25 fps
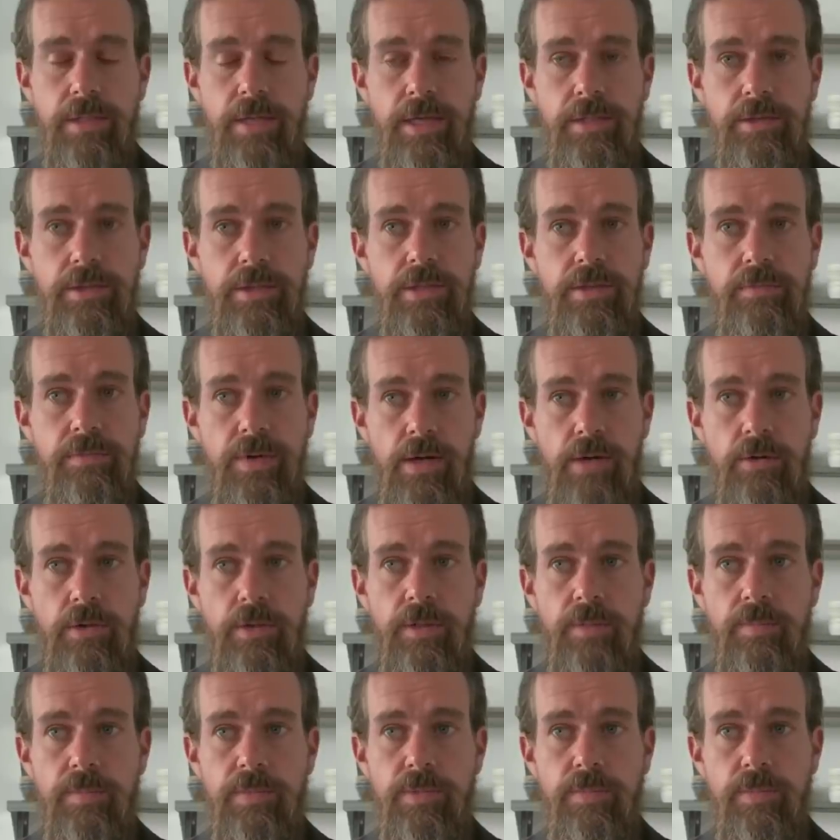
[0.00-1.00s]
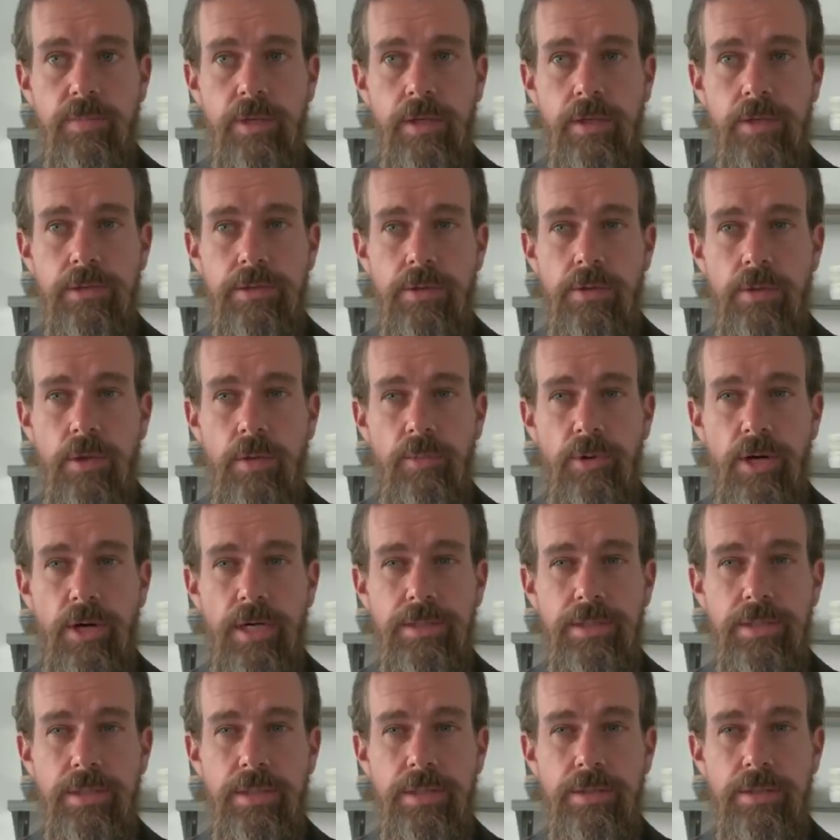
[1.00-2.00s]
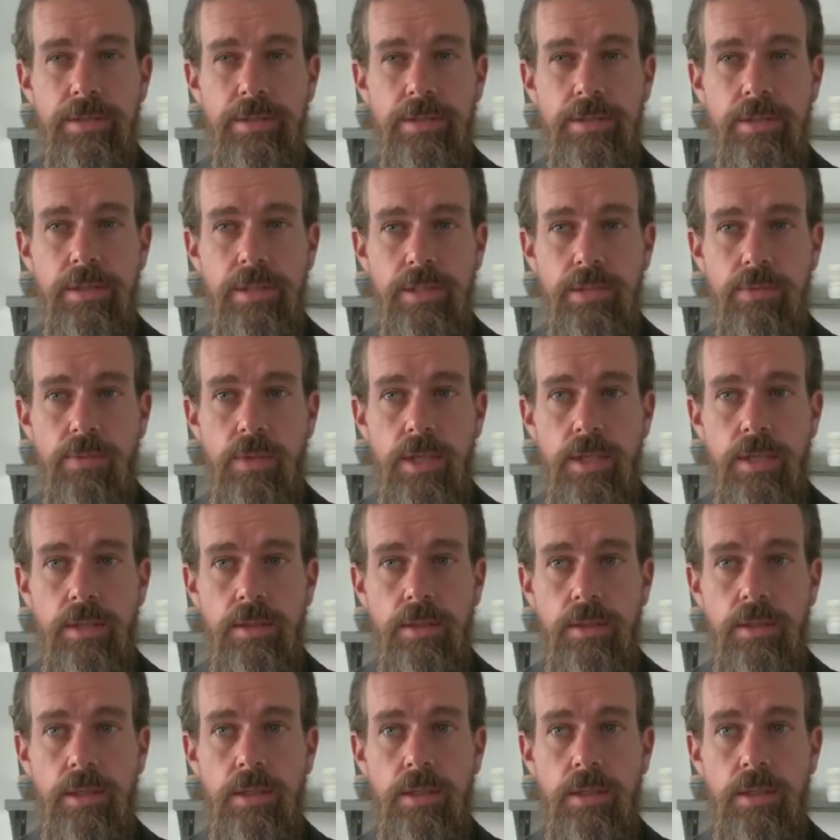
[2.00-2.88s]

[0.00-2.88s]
not just of outcomes, but also our process as well.